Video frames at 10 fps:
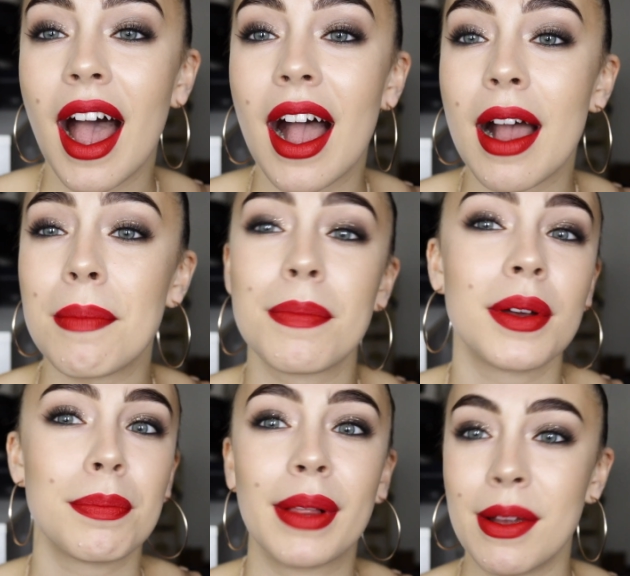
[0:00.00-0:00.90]

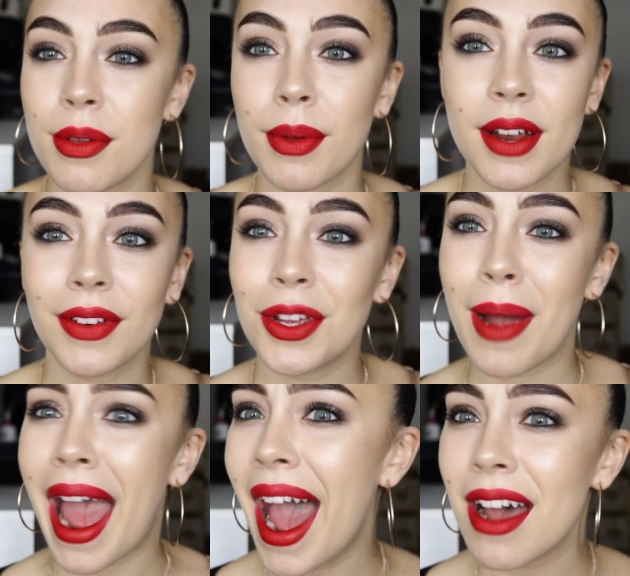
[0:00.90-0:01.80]
But play with whatever you
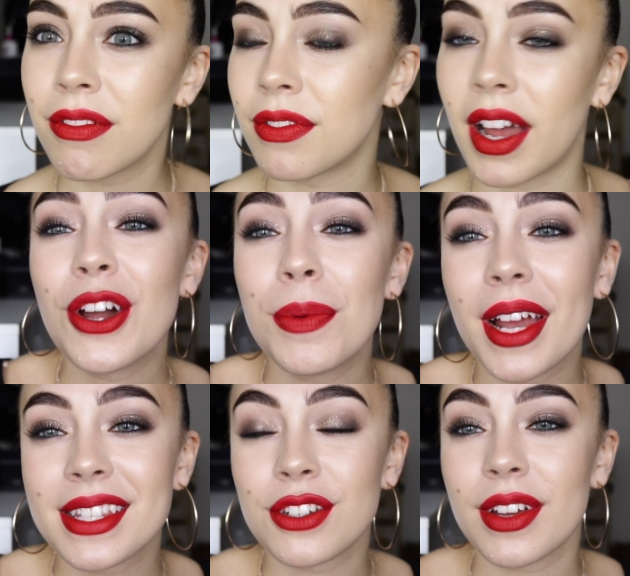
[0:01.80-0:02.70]
have. I hope you
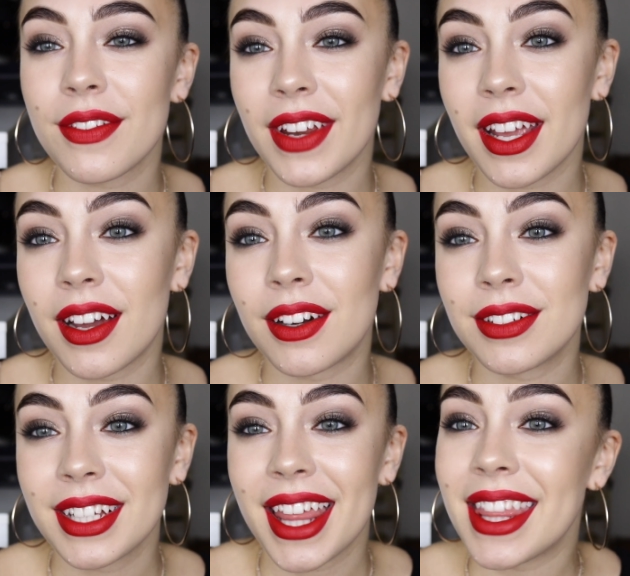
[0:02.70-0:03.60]
guys enjoy the
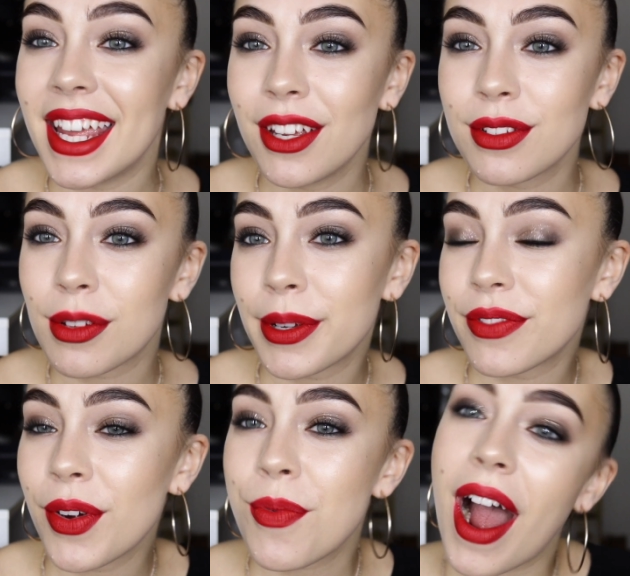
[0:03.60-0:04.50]
video. Thank you so
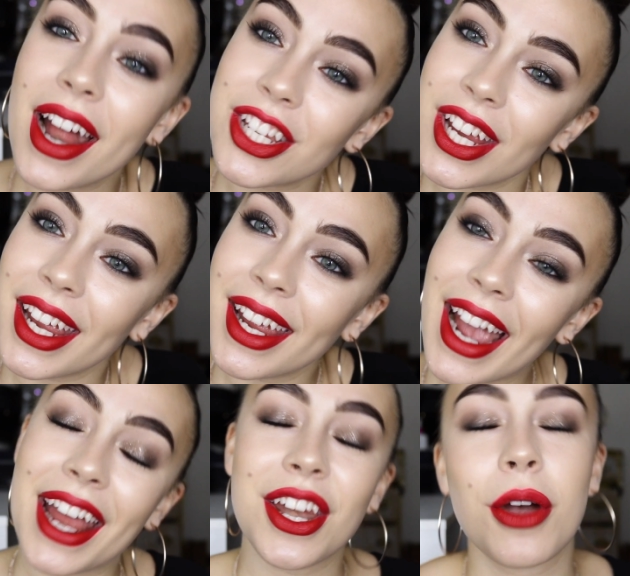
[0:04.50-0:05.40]
much for
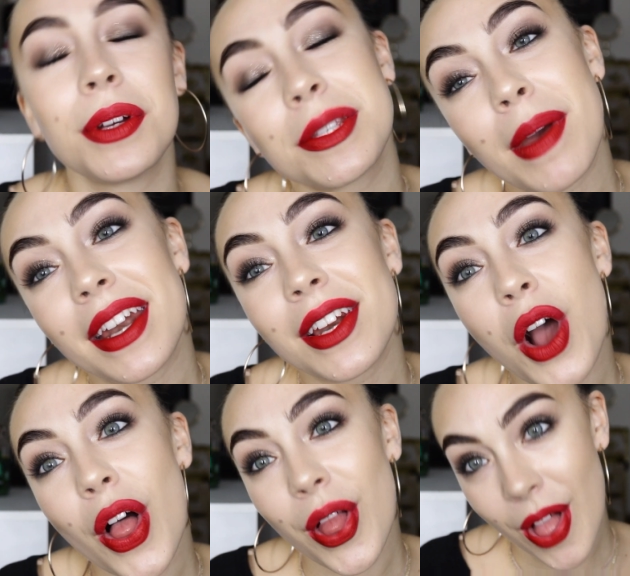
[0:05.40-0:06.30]
watching. I know it's been
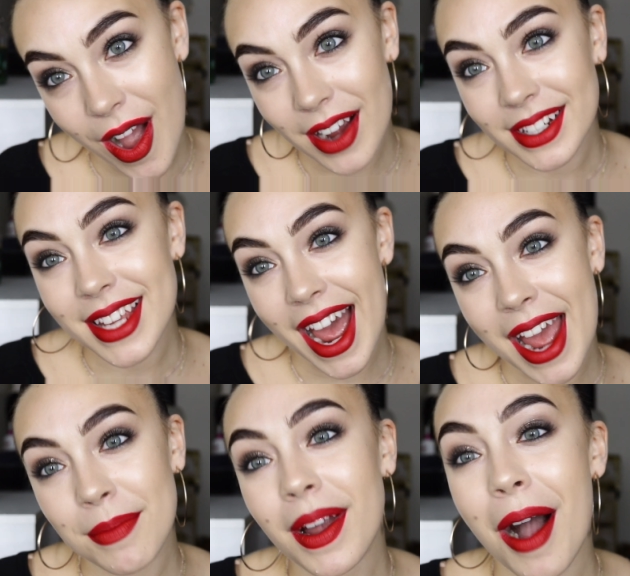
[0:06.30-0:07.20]
a long
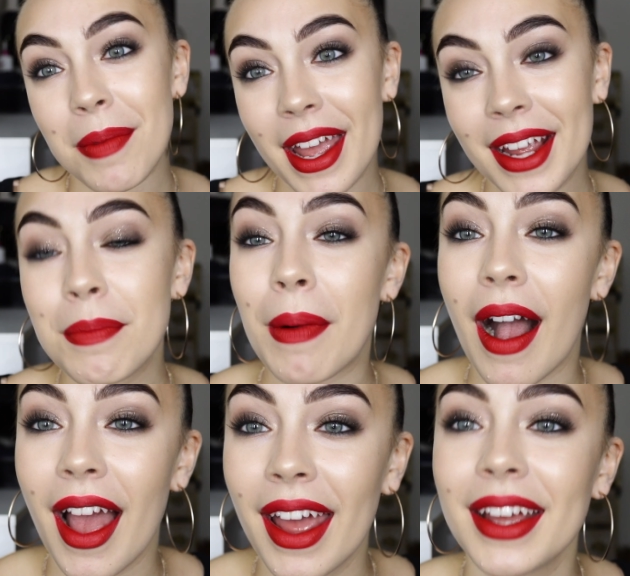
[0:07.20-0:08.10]
time coming,
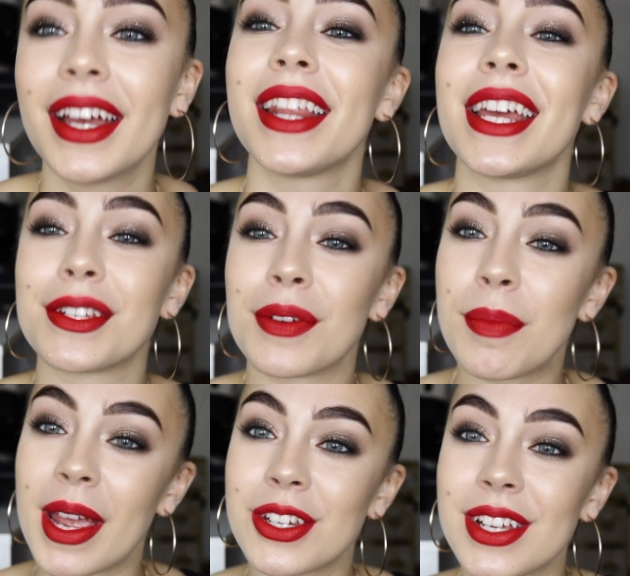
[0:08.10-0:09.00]
but thanks for
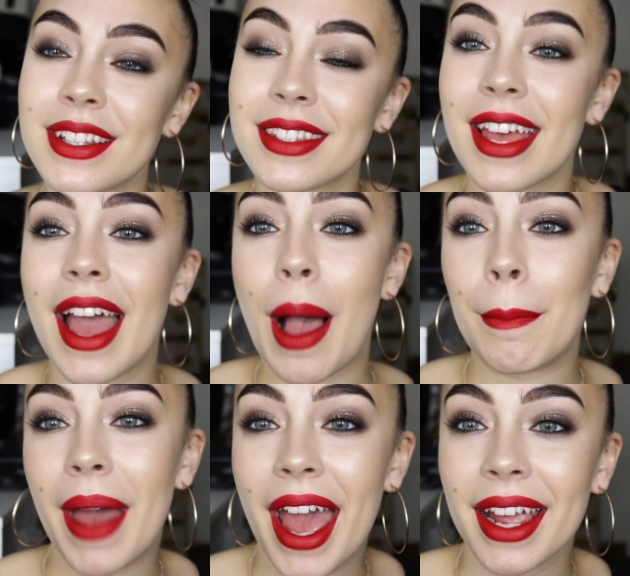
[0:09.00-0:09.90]
your patience.
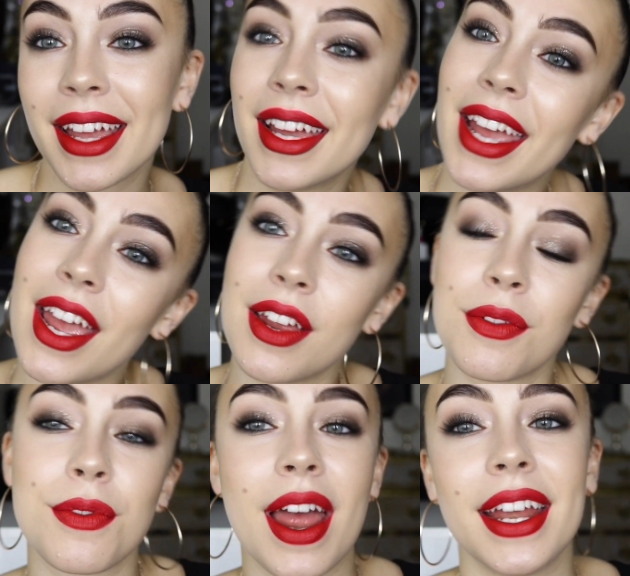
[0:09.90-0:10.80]
I'm back
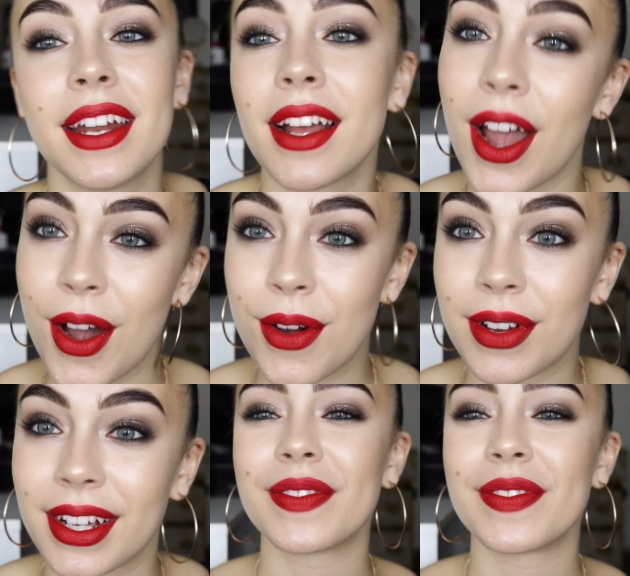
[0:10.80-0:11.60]
and ready to go.